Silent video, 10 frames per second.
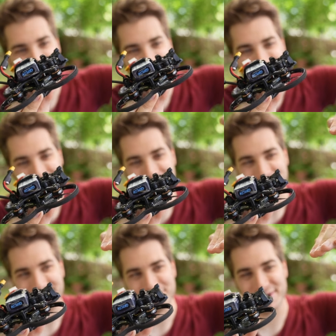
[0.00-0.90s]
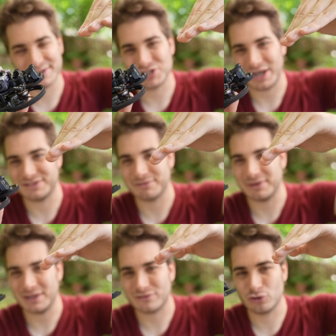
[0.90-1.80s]
the bird chasing
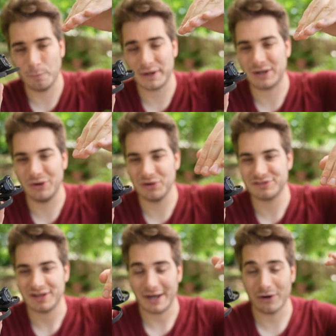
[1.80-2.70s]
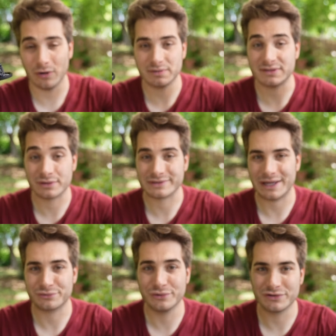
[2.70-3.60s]
me super close. I hope it turned
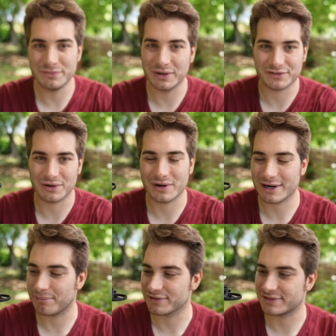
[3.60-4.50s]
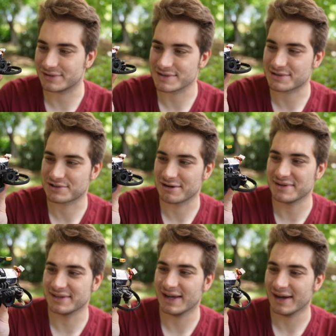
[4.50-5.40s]
out good because I want to post it on social
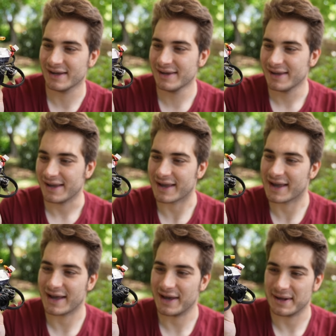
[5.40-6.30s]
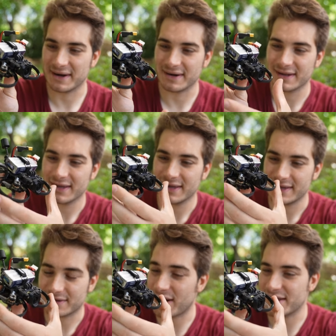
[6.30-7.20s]
media. And
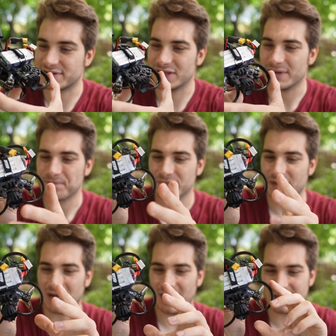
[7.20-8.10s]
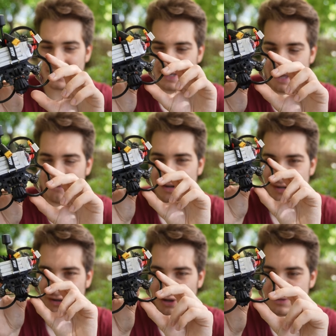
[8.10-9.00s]
crazy. I never
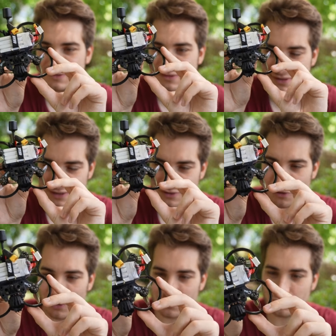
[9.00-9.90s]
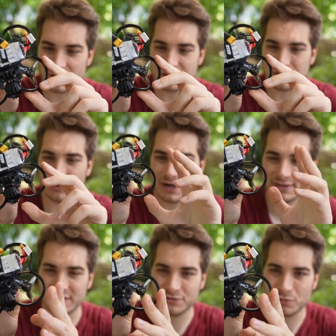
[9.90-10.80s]
got that close with a drone
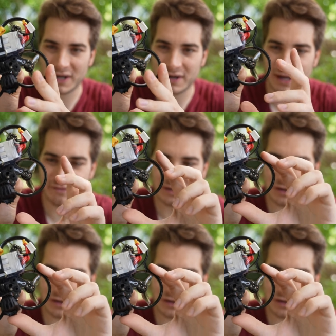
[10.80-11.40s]
and this one I feel